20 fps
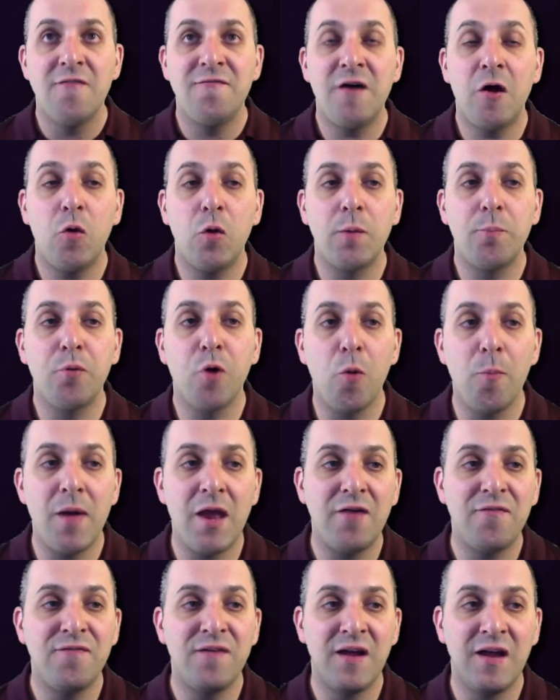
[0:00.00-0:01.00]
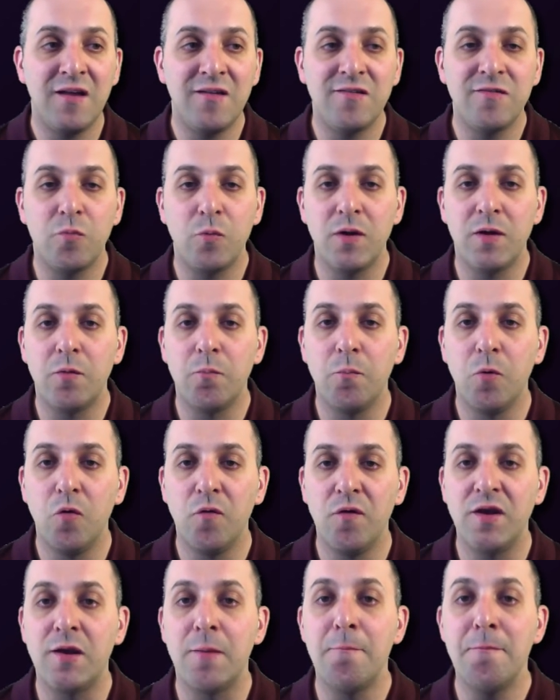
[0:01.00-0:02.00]
Following prometaphase, we
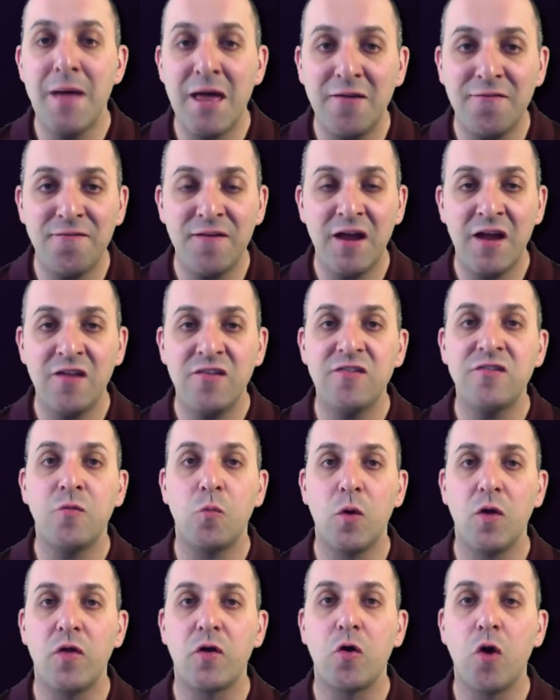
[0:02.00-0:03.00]
move into metaphase, where the